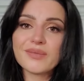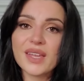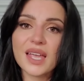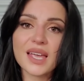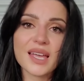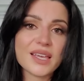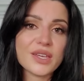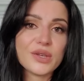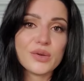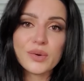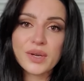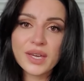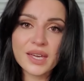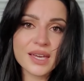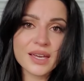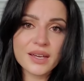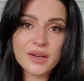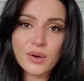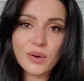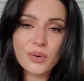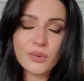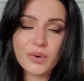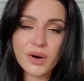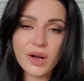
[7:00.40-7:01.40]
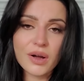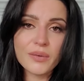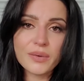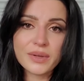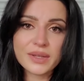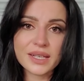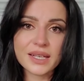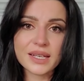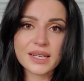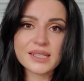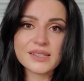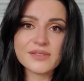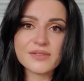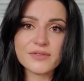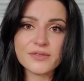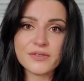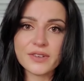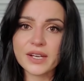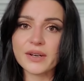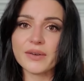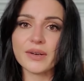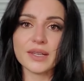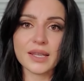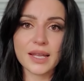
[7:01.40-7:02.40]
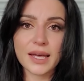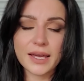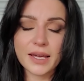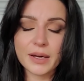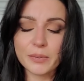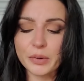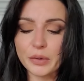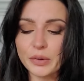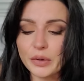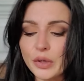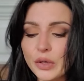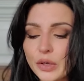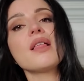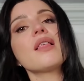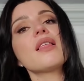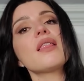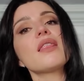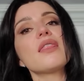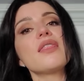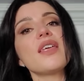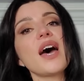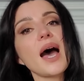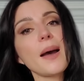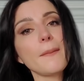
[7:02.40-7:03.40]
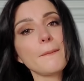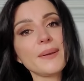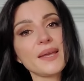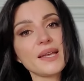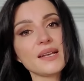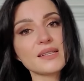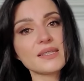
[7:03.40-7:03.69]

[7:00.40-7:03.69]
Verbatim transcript: you can't go wrong with it. It's very likable. That being